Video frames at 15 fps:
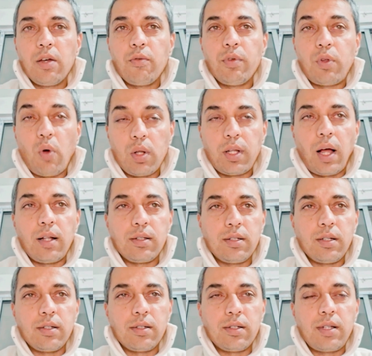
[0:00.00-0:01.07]
with all the
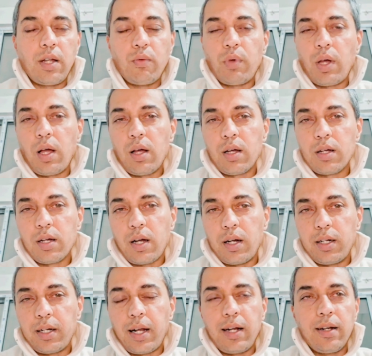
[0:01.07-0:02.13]
answers, then we are
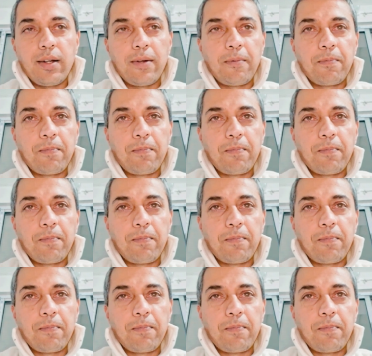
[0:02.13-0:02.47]
content.